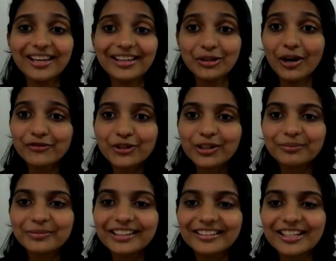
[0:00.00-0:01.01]
you have to
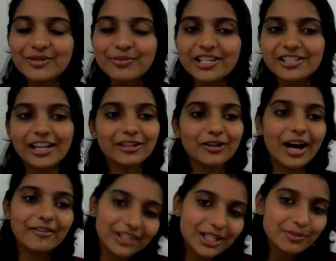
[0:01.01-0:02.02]
complete this much, then you
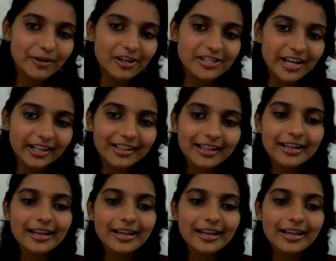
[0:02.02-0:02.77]
have this project,